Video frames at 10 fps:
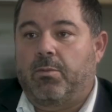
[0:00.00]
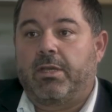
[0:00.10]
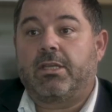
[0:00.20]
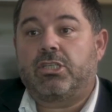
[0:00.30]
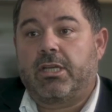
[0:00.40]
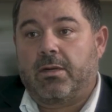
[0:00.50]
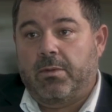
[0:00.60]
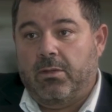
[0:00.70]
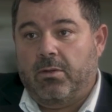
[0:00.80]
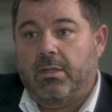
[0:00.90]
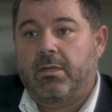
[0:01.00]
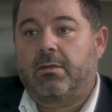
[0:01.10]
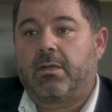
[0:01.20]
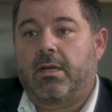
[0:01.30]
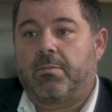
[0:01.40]
that we can share with other
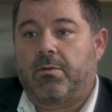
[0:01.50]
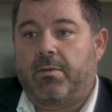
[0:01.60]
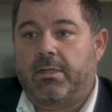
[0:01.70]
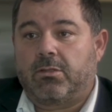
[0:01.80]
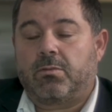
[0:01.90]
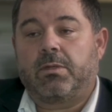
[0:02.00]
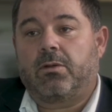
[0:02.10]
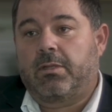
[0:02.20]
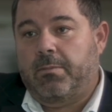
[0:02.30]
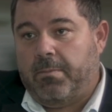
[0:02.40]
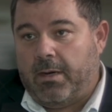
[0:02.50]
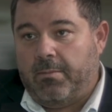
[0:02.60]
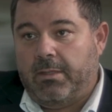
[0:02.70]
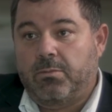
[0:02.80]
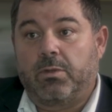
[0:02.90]
uh, professors, with other
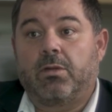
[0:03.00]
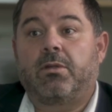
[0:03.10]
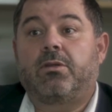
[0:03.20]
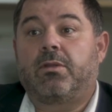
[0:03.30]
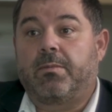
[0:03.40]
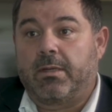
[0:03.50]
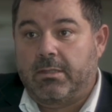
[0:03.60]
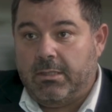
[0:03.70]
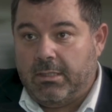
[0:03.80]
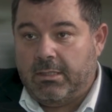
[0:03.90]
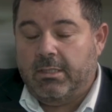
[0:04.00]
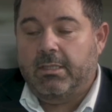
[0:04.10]
departments, with other universities.